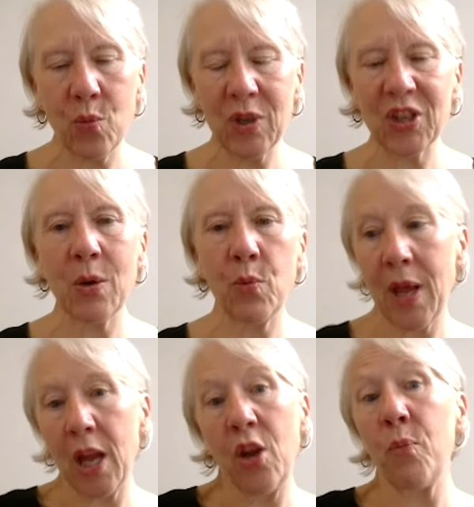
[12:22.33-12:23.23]
with someone
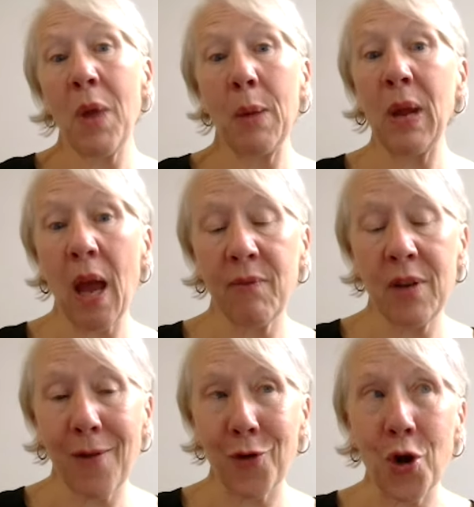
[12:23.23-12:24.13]
that you maybe have
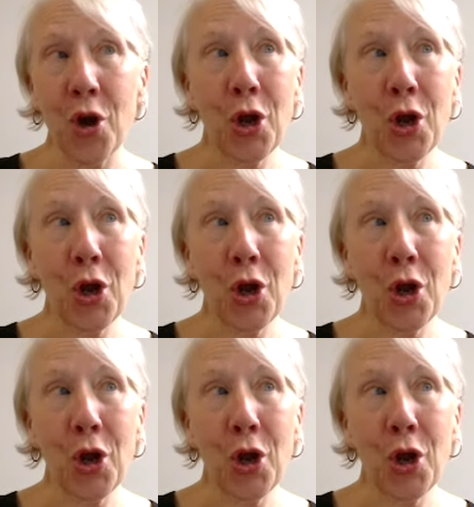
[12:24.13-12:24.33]
never